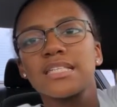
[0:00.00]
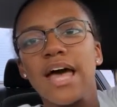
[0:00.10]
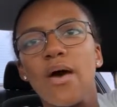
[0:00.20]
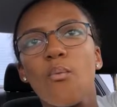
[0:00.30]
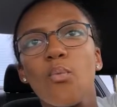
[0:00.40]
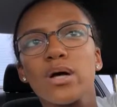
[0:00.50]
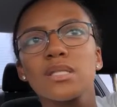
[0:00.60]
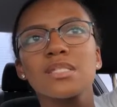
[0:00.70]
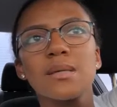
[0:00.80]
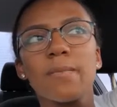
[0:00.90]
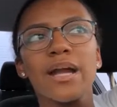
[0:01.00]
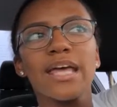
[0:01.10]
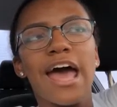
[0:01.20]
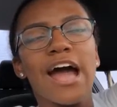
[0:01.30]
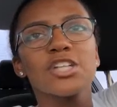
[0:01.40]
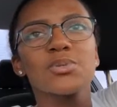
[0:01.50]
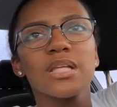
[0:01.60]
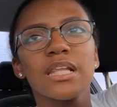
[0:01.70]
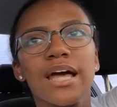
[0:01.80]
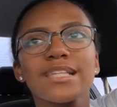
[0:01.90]
that once somebody
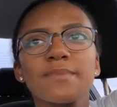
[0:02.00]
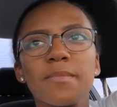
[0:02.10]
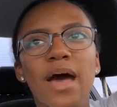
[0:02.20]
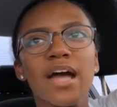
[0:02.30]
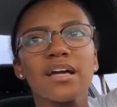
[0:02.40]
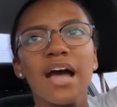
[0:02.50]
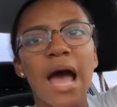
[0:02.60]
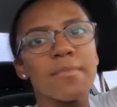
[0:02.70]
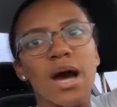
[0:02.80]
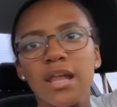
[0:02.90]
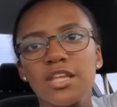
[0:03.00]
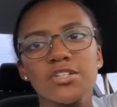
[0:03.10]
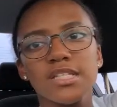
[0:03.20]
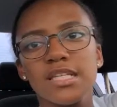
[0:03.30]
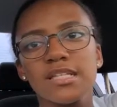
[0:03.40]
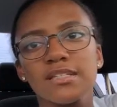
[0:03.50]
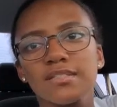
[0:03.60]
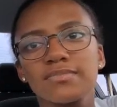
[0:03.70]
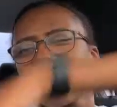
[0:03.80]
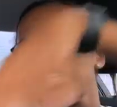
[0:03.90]
actually likes me back, I'm uninterested.
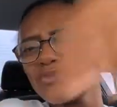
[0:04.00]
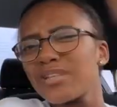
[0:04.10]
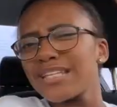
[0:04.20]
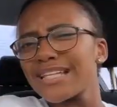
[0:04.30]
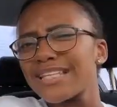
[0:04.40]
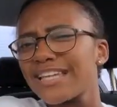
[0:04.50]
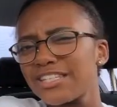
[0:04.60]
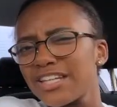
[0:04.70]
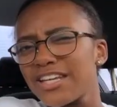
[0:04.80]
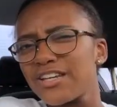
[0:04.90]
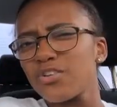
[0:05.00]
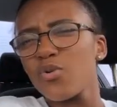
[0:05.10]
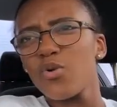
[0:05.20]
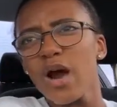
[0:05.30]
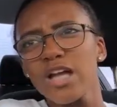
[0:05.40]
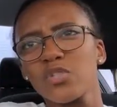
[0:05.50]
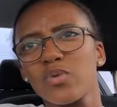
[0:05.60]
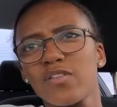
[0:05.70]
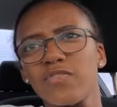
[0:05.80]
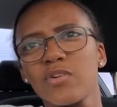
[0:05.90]
I think I just want the attention, or I just
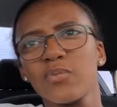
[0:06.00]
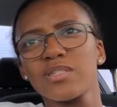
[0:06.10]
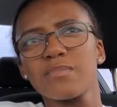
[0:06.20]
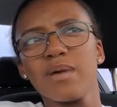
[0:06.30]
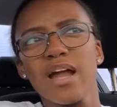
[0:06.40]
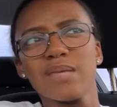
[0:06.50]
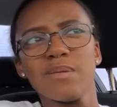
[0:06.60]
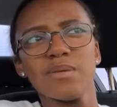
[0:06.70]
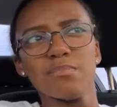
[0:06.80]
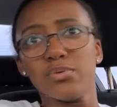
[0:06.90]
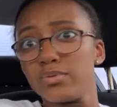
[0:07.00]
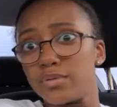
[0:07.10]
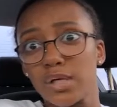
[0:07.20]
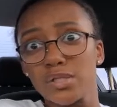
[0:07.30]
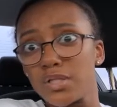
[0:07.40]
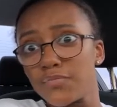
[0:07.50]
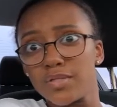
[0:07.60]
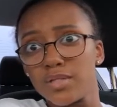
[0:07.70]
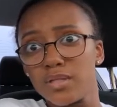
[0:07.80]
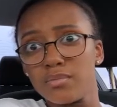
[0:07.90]
want to flirt with somebody, maybe boost their
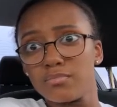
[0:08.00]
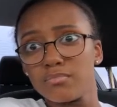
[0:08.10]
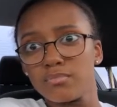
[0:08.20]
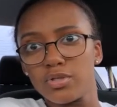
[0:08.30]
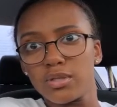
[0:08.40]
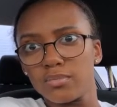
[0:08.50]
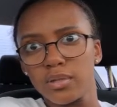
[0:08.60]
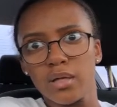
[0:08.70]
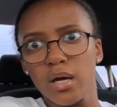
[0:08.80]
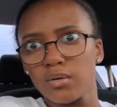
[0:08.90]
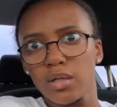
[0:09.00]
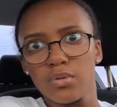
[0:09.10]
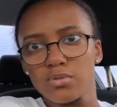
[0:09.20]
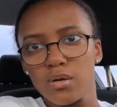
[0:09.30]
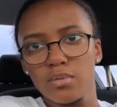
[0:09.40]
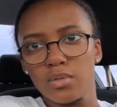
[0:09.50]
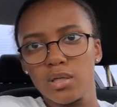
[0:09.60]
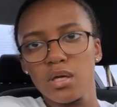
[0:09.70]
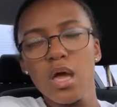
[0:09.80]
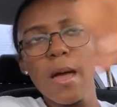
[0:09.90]
self-esteem or something. I don't know what's wrong with
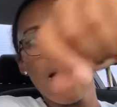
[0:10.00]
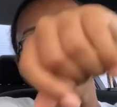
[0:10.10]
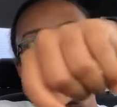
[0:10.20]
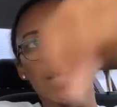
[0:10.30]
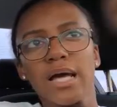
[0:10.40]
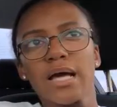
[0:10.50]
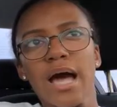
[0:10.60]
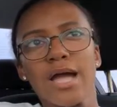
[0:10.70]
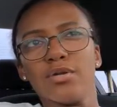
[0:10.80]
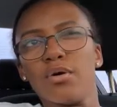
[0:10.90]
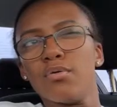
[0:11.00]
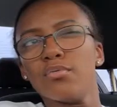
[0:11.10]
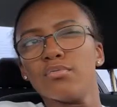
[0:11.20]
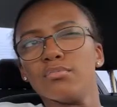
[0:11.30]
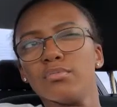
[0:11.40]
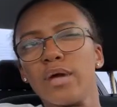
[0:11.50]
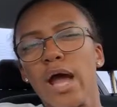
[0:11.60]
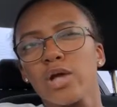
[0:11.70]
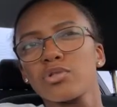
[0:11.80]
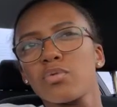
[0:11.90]
me, but like, I don't
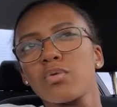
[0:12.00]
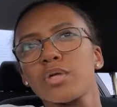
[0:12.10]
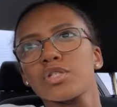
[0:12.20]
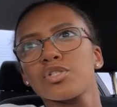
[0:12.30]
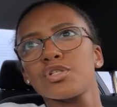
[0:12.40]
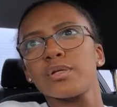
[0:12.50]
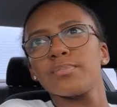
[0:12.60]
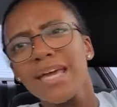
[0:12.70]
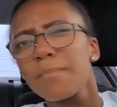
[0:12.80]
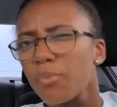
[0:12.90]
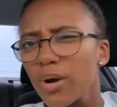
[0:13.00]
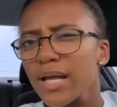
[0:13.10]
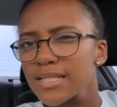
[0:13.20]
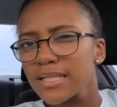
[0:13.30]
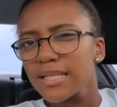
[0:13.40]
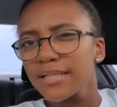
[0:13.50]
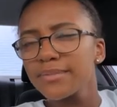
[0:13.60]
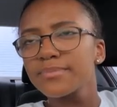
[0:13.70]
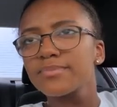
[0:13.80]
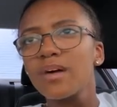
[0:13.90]
actually want a relationship. I get bored easily.
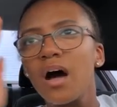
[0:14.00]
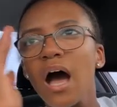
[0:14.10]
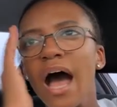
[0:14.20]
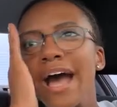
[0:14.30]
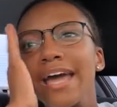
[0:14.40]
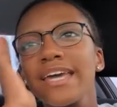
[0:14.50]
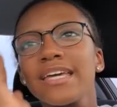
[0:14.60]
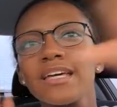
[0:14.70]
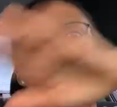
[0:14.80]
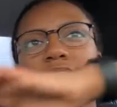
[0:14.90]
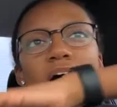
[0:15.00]
I